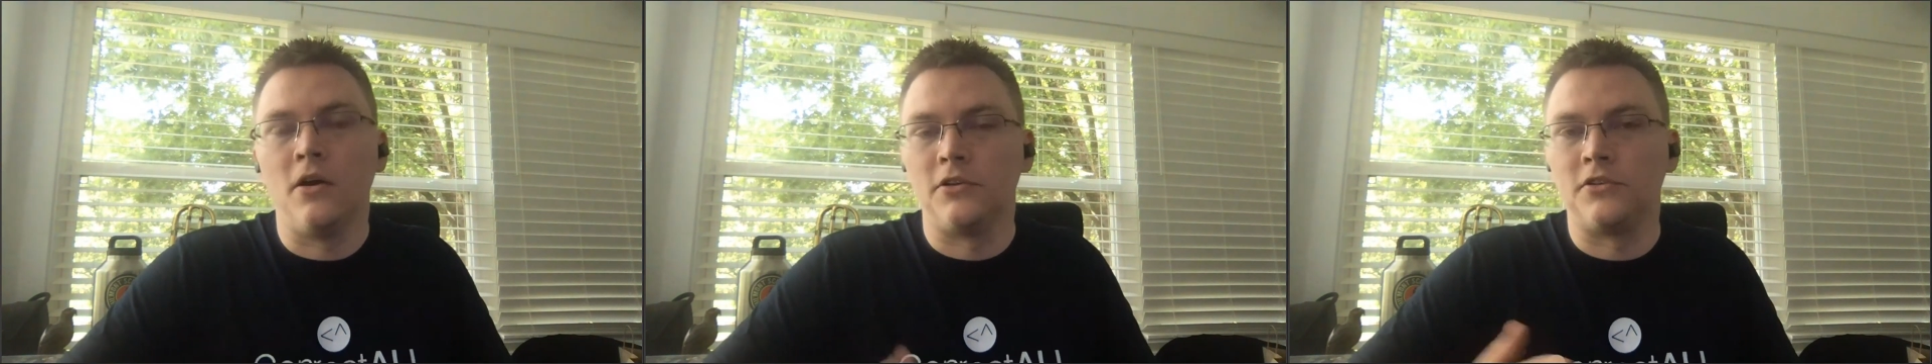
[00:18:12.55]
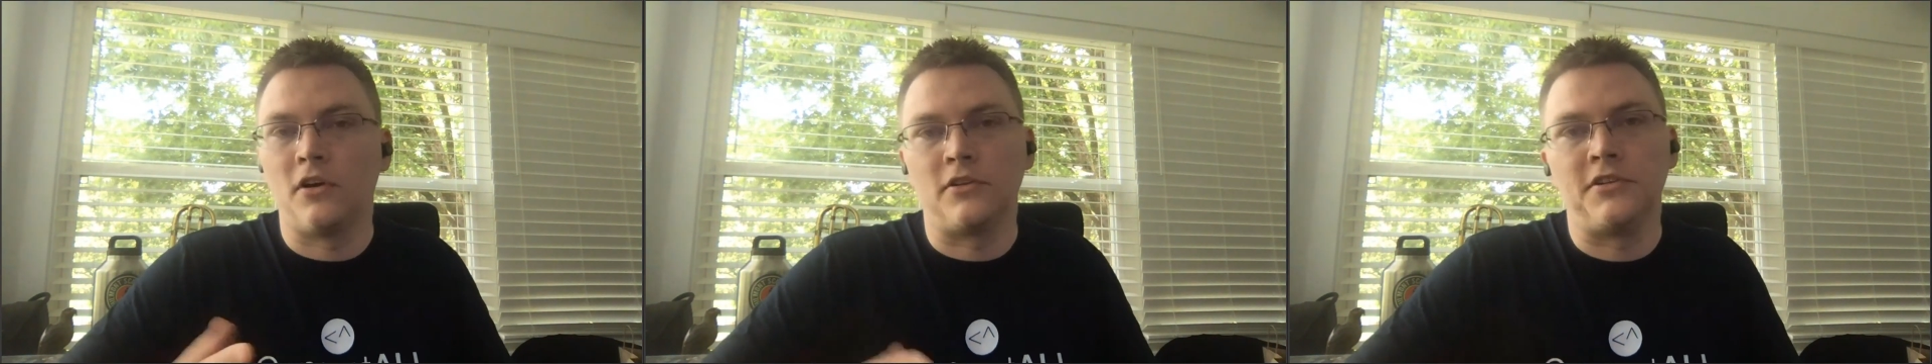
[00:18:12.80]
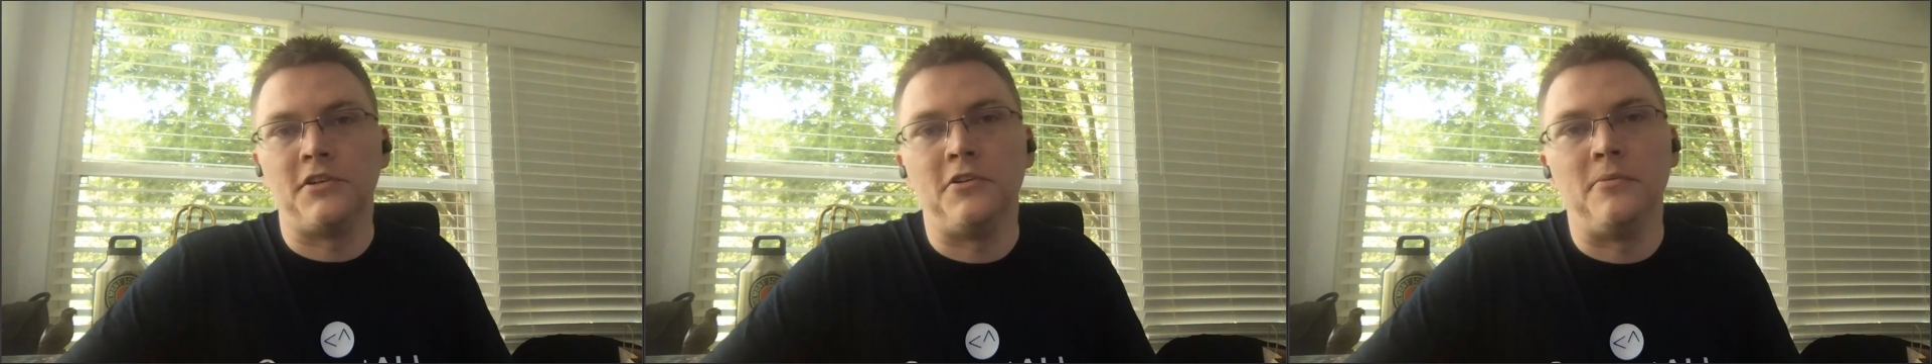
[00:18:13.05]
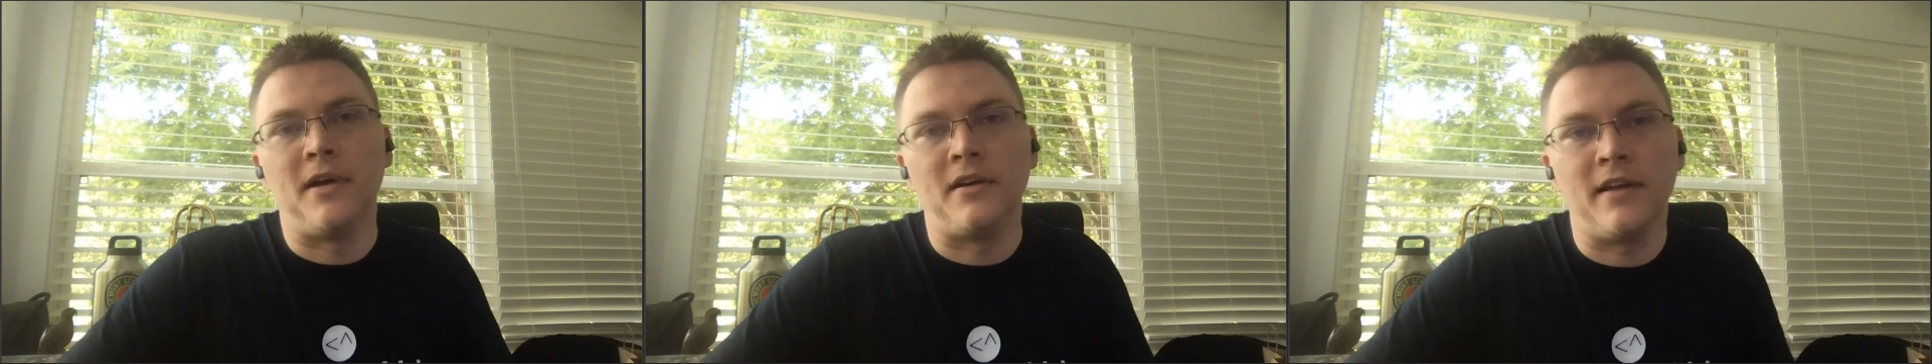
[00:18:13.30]
or talk to
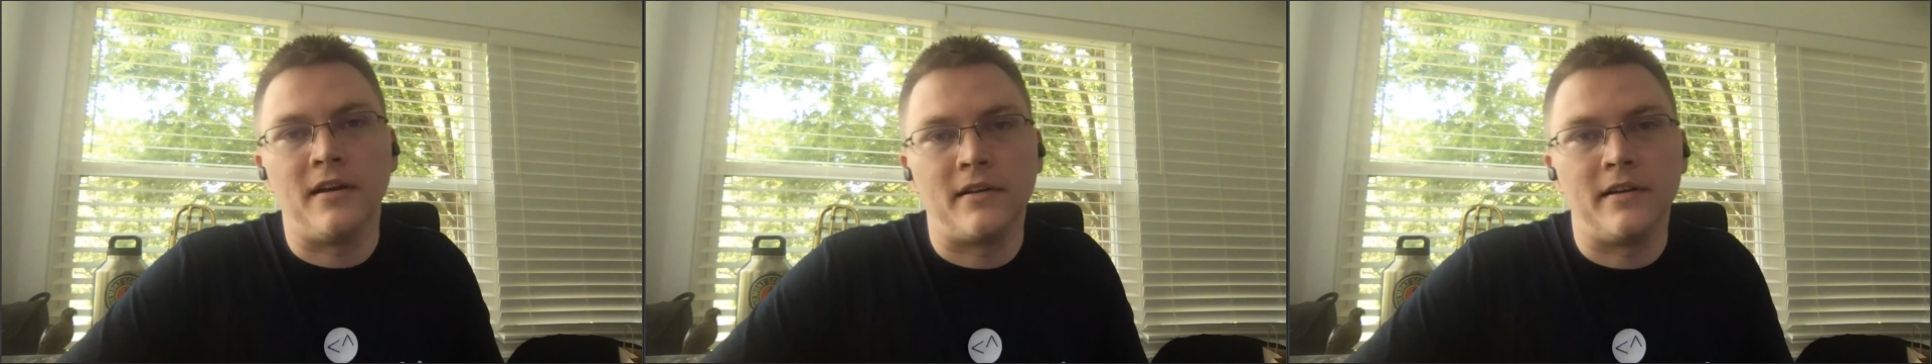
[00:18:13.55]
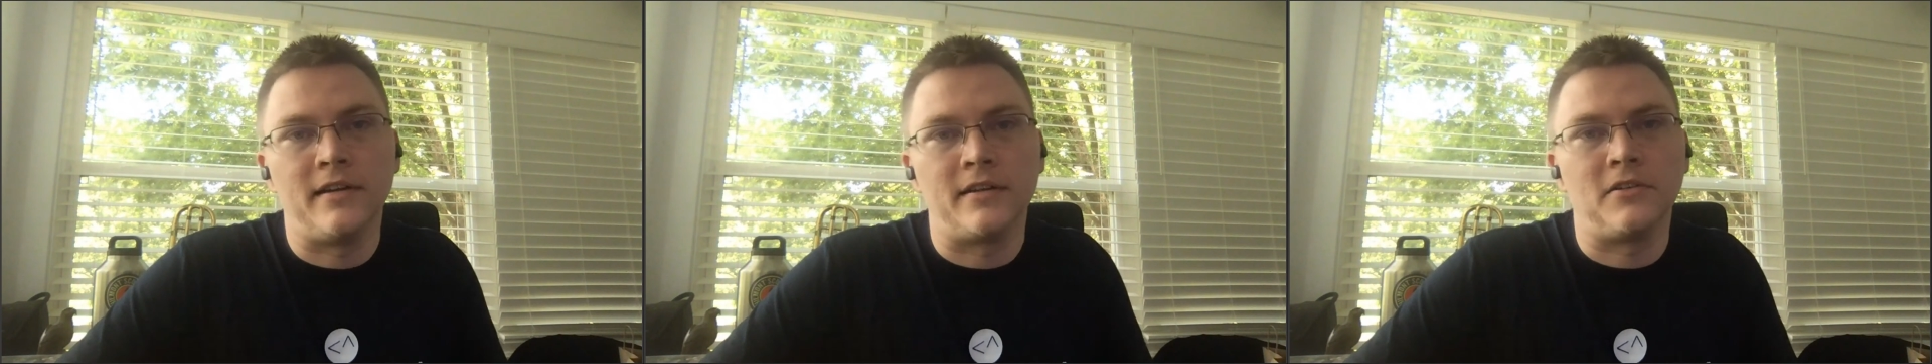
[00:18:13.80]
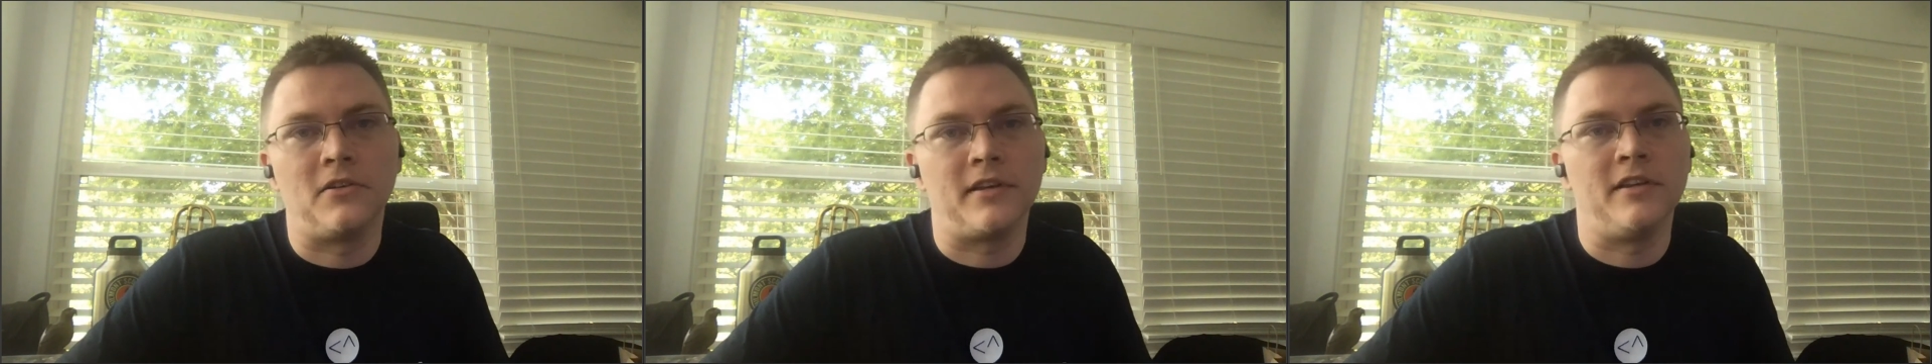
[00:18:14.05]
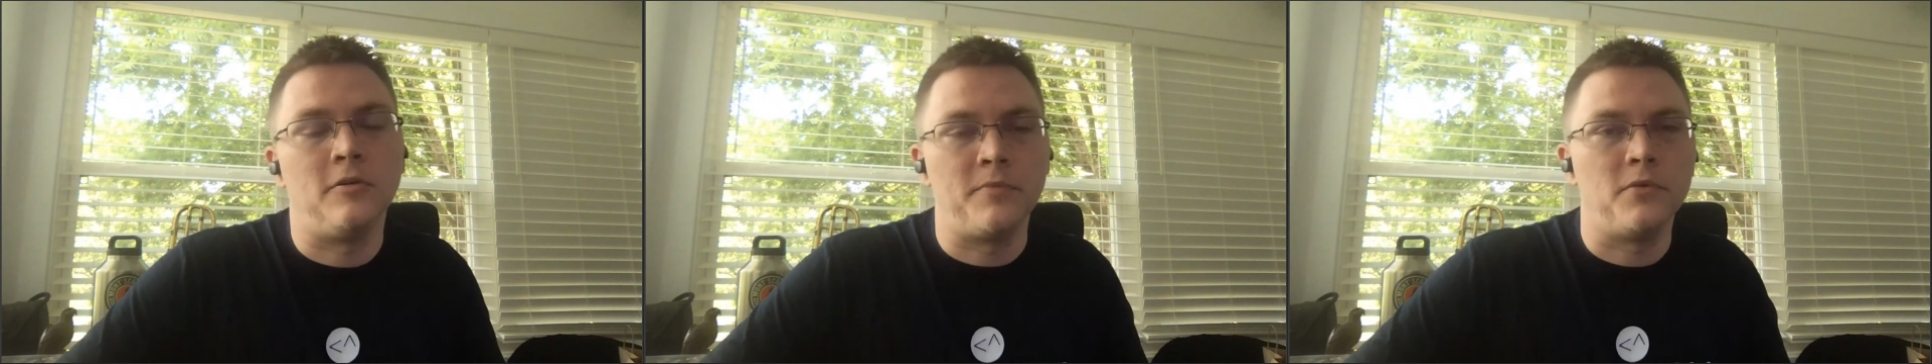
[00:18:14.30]
you about how
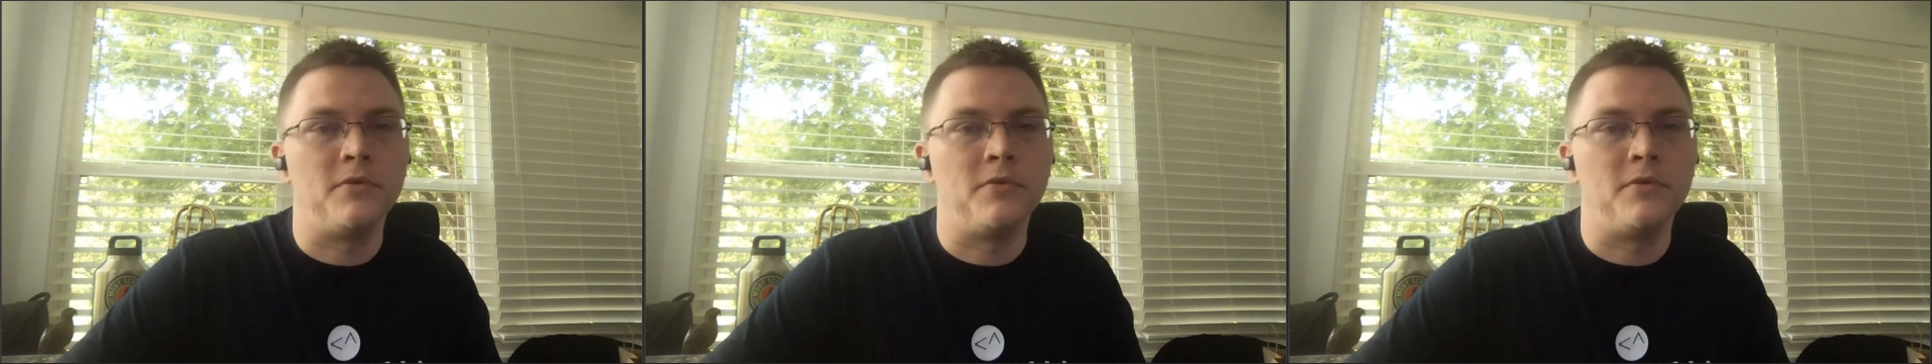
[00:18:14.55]
ConnectALL can help